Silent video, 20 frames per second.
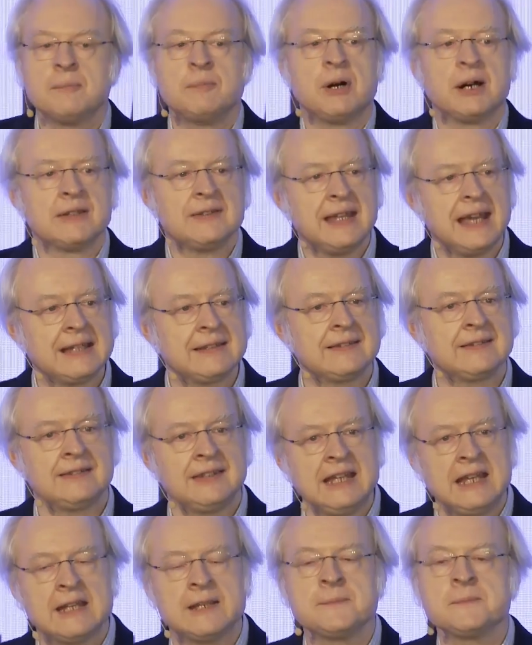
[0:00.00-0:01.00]
But that
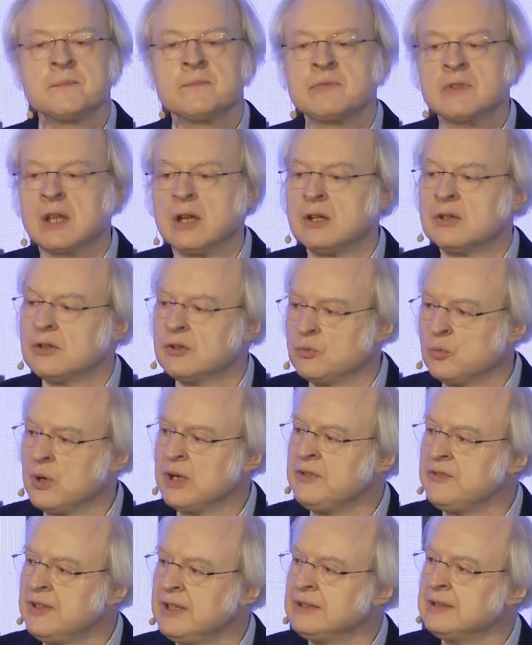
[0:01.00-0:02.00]
said,
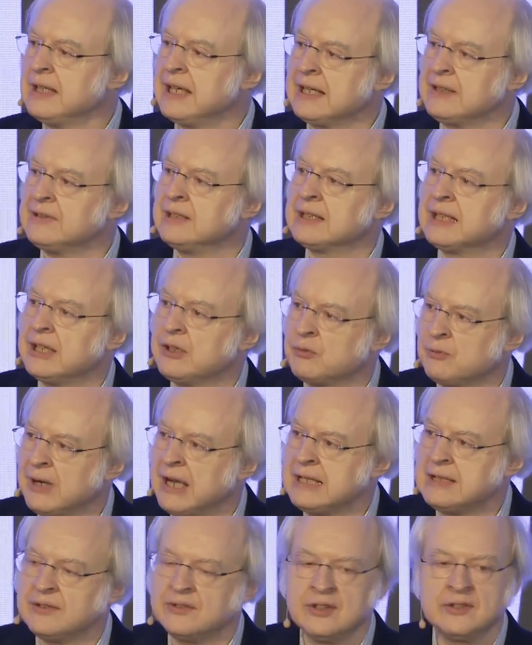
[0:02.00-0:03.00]
one thing they actually get
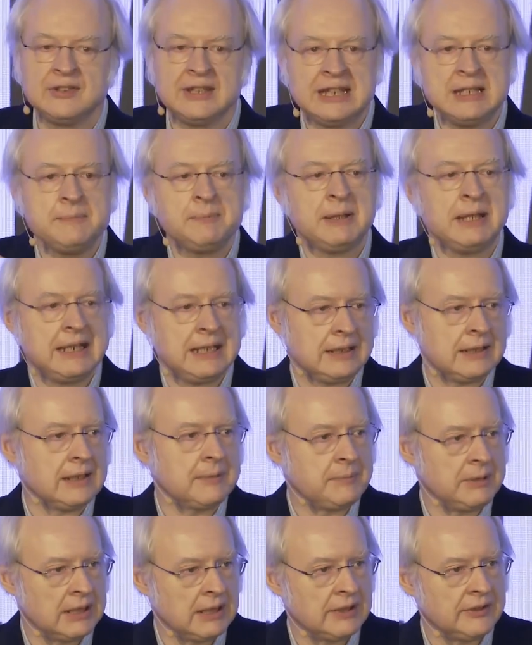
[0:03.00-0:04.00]
right is this in-paint
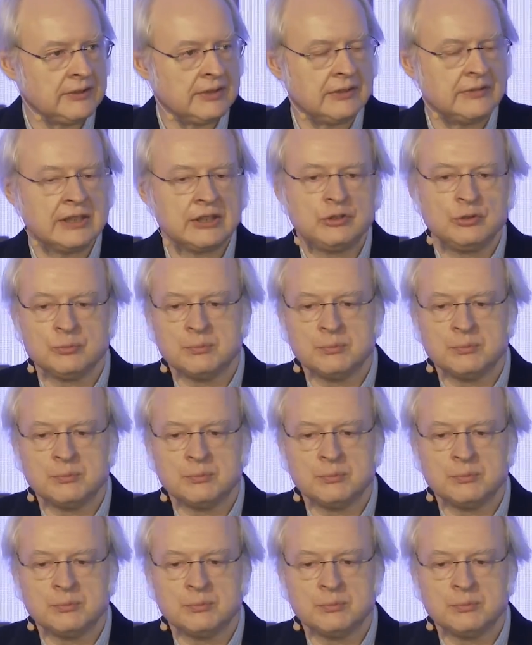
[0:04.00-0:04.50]
ability, that you